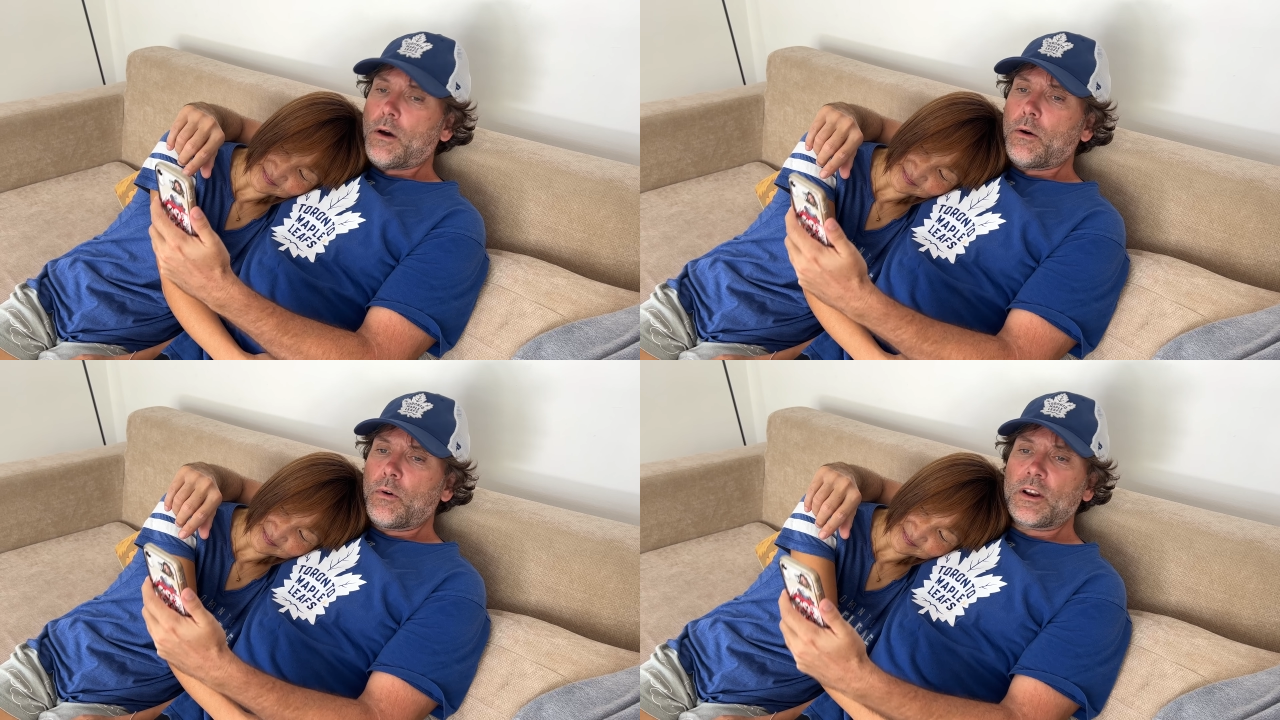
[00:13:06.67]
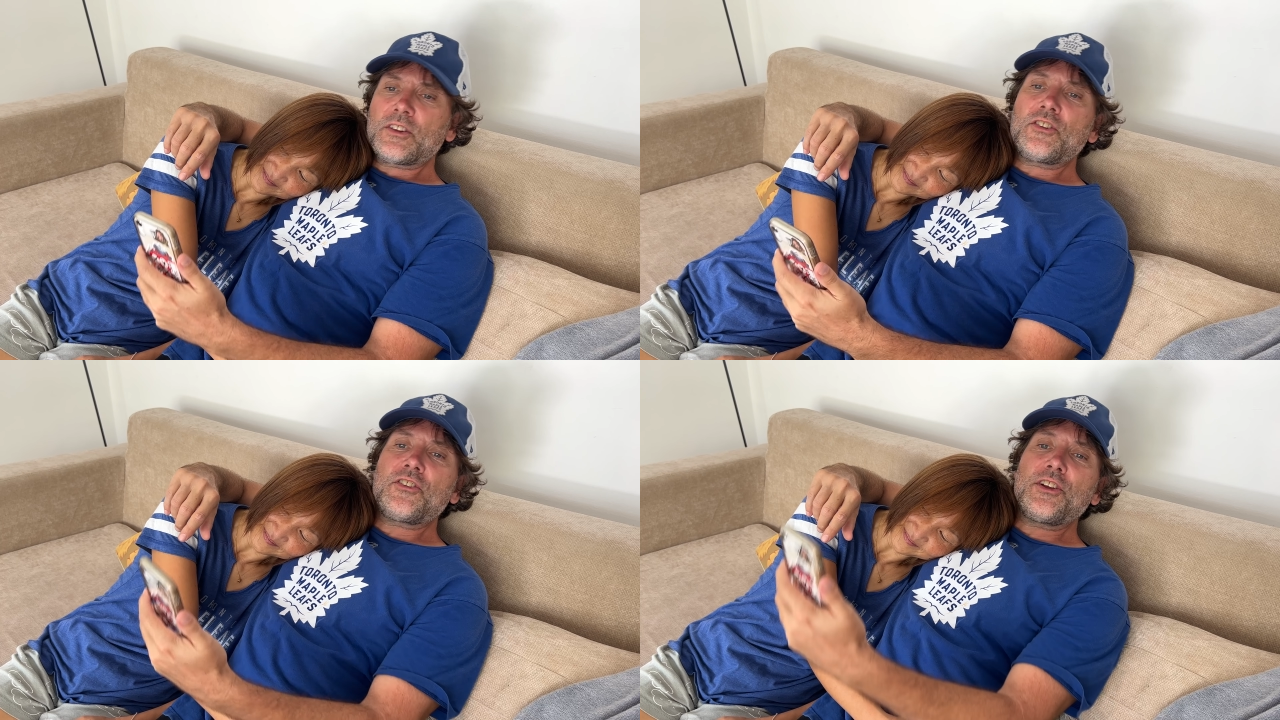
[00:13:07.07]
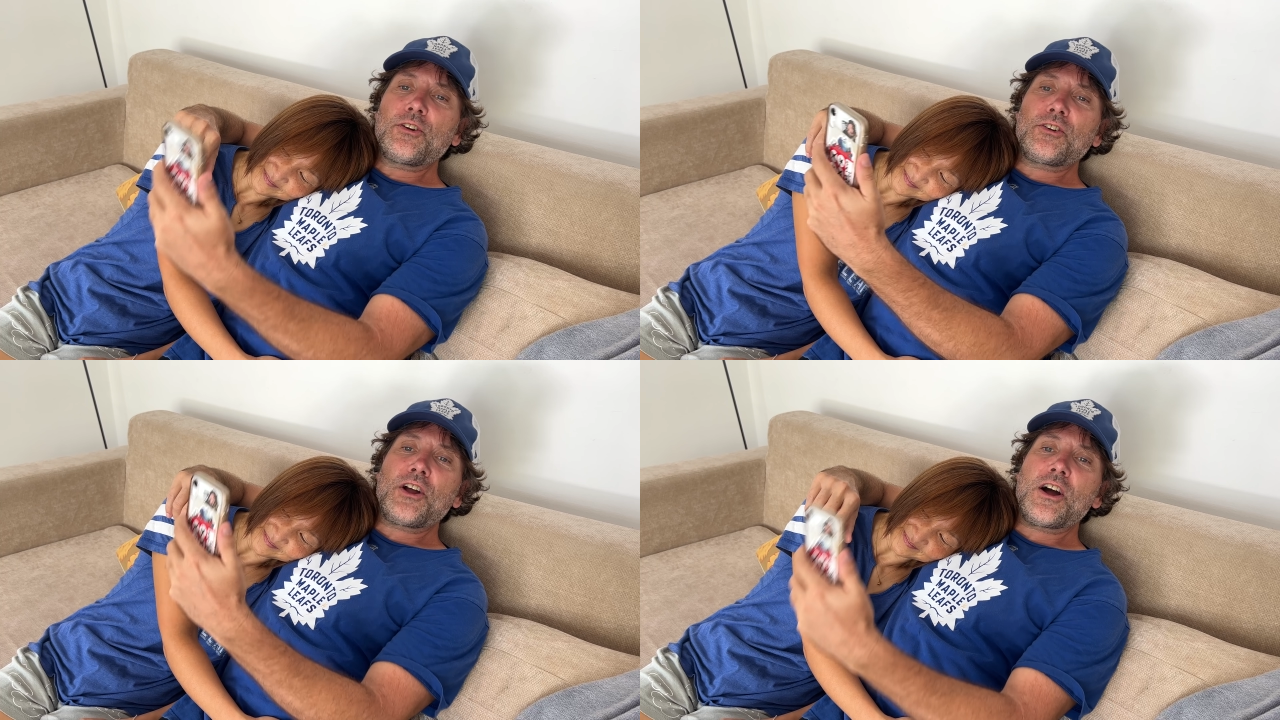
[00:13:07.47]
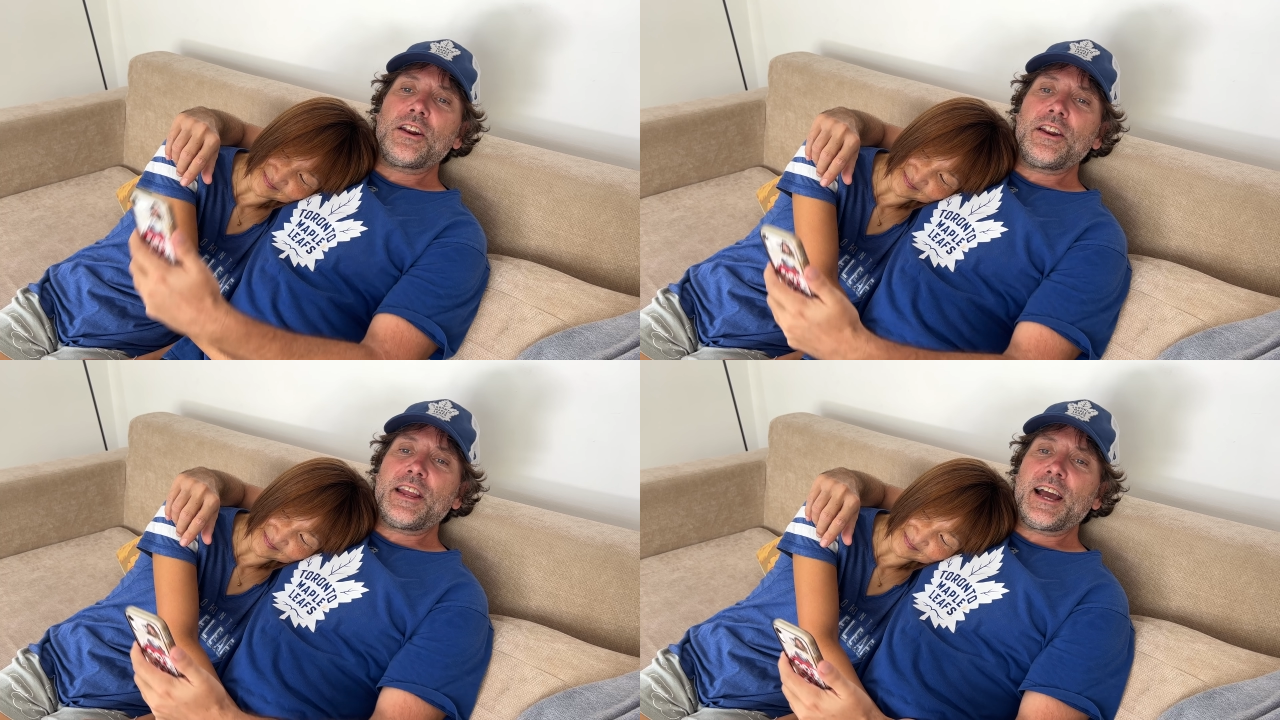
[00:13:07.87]
Well, it's still not
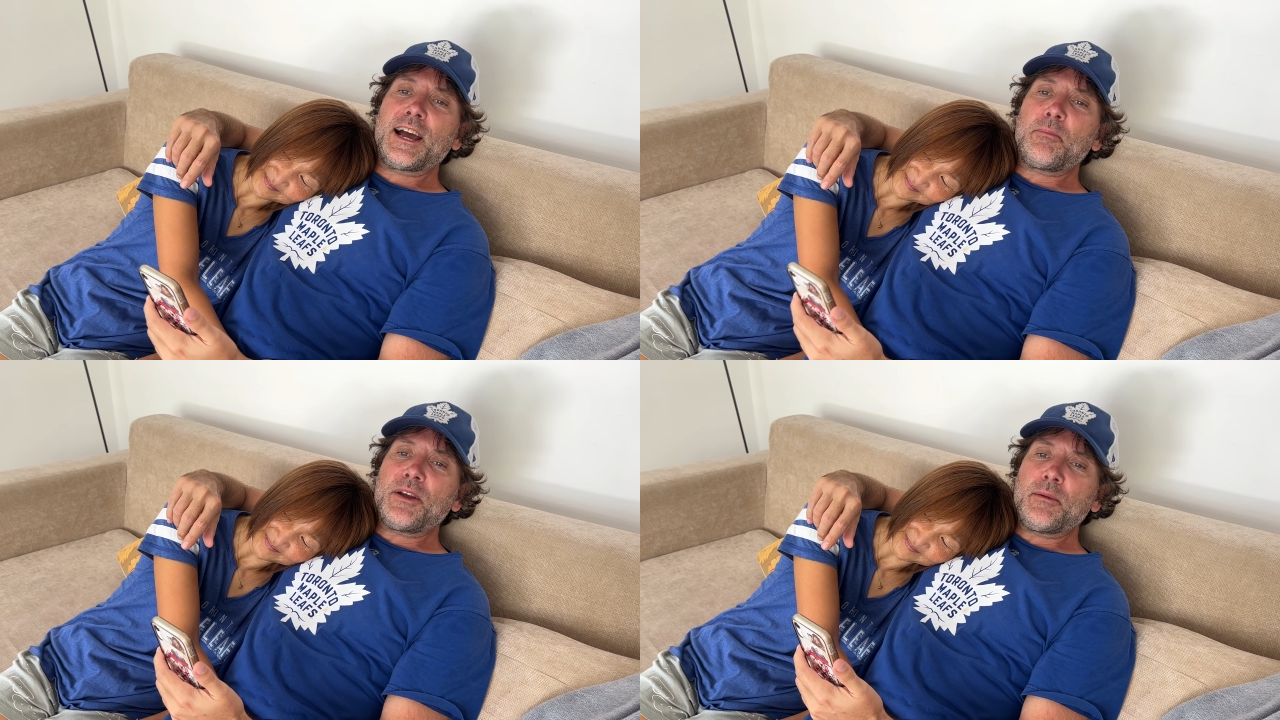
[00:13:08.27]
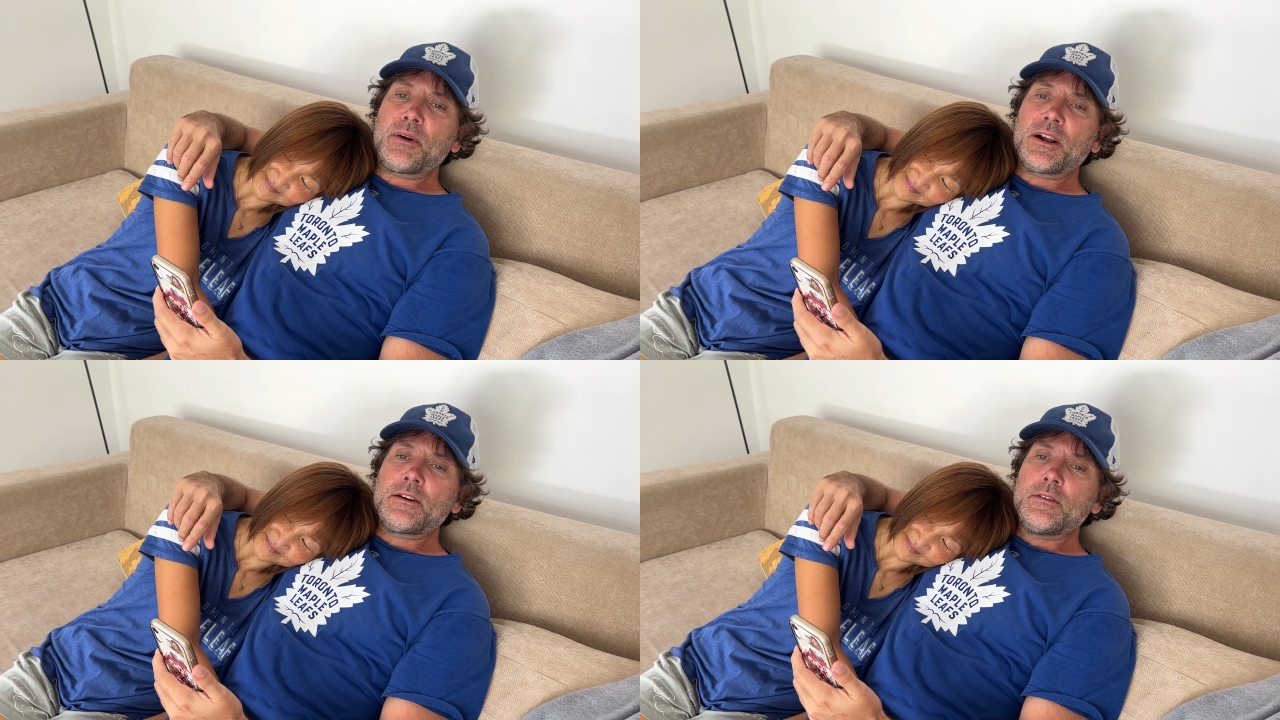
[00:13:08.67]
in the app, eh, bud?